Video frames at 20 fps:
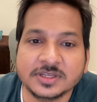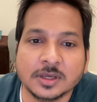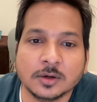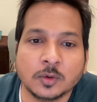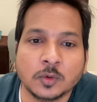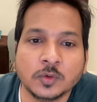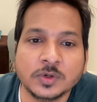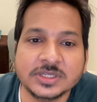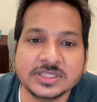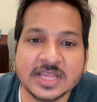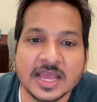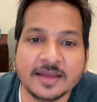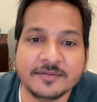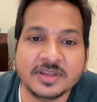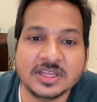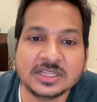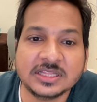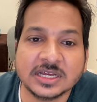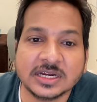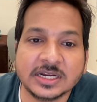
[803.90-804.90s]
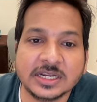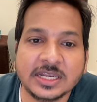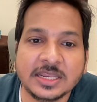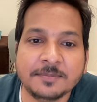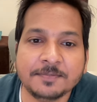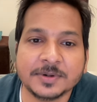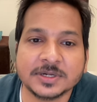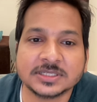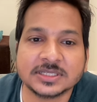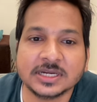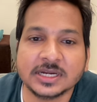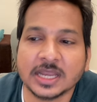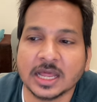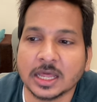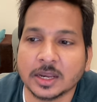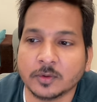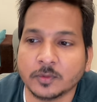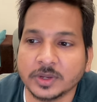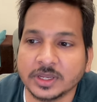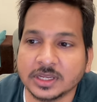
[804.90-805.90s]
who is having
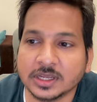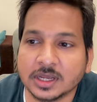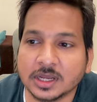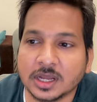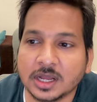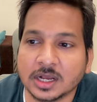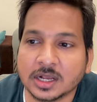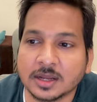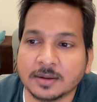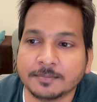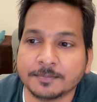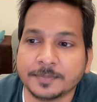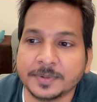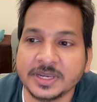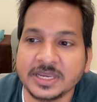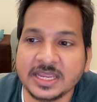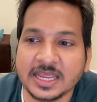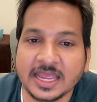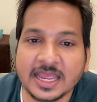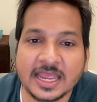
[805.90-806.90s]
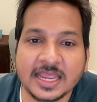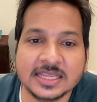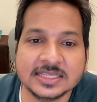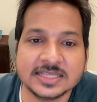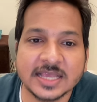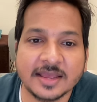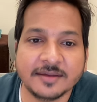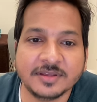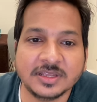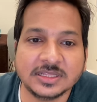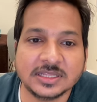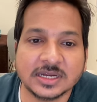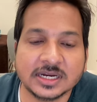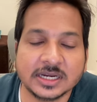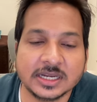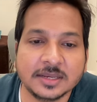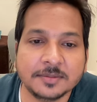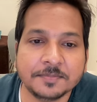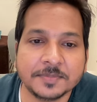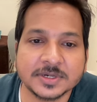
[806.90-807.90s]
30% ROE. A company A is having
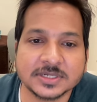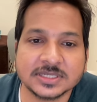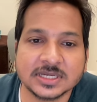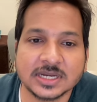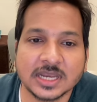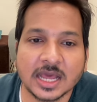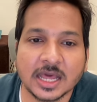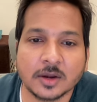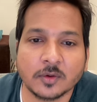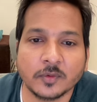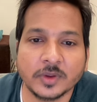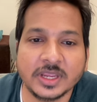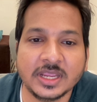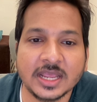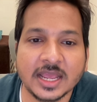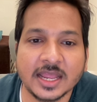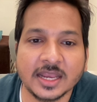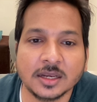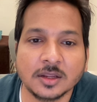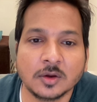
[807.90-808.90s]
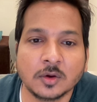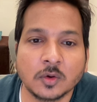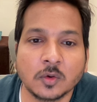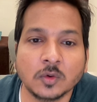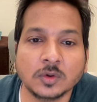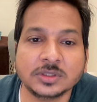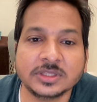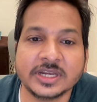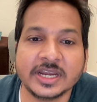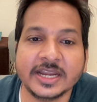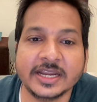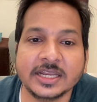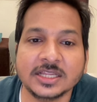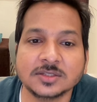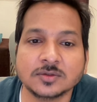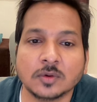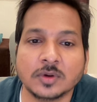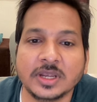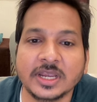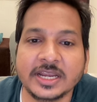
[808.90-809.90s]
30% ROE and growth rate
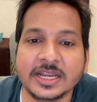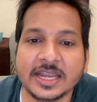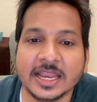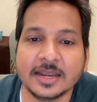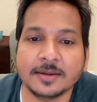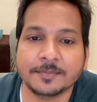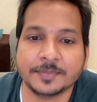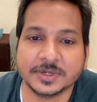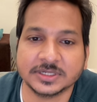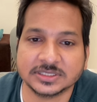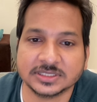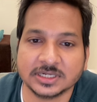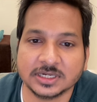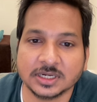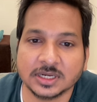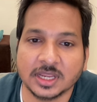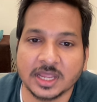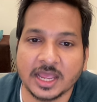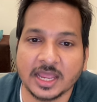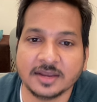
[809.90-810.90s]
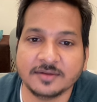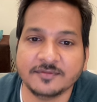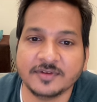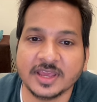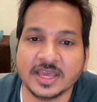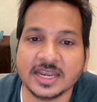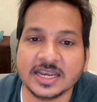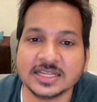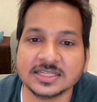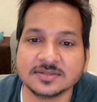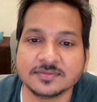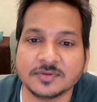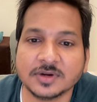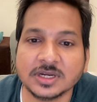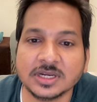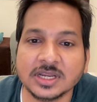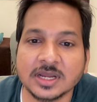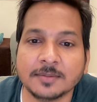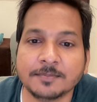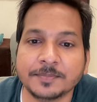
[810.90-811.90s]
is only 10%. And whereas
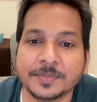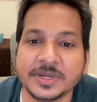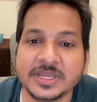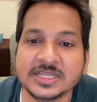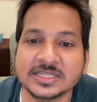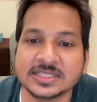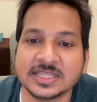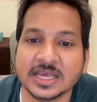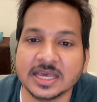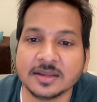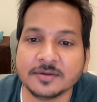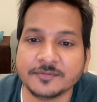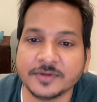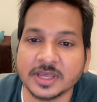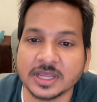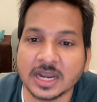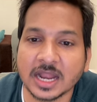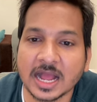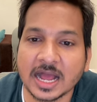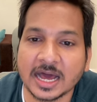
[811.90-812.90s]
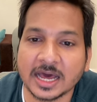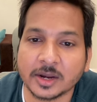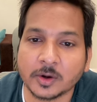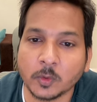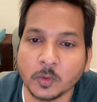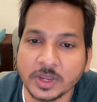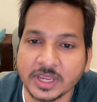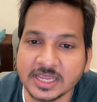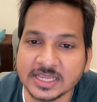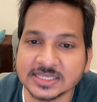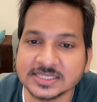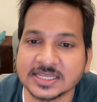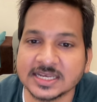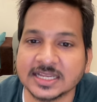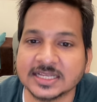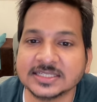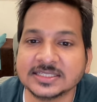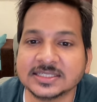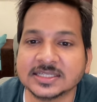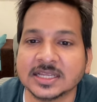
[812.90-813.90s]
one company is there where ROE is
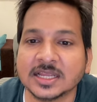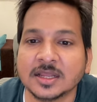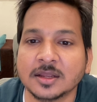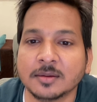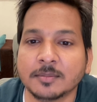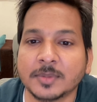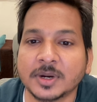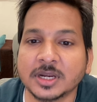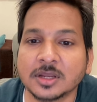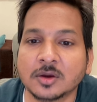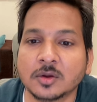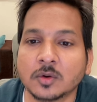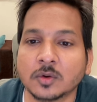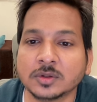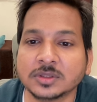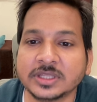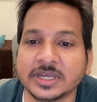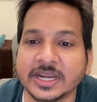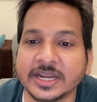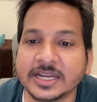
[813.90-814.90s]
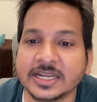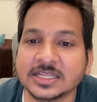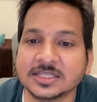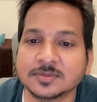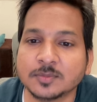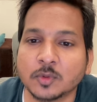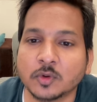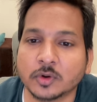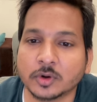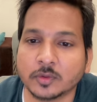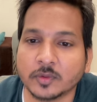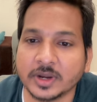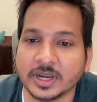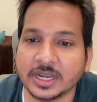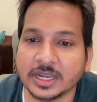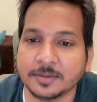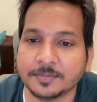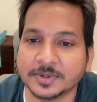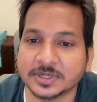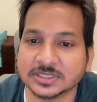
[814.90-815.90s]
less but growth rate is more,
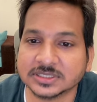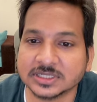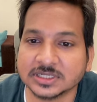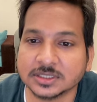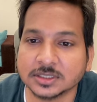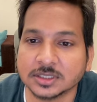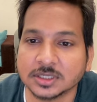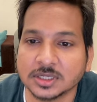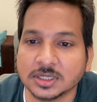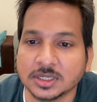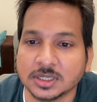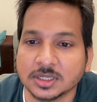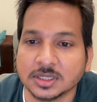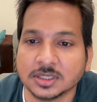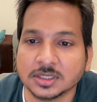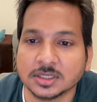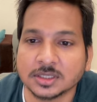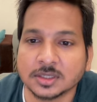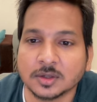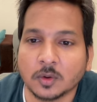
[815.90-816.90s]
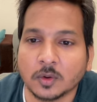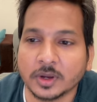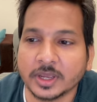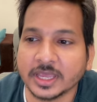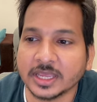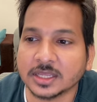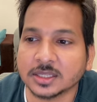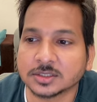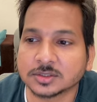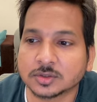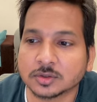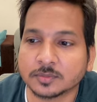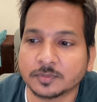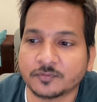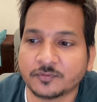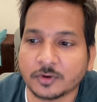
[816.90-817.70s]
20%. Okay, so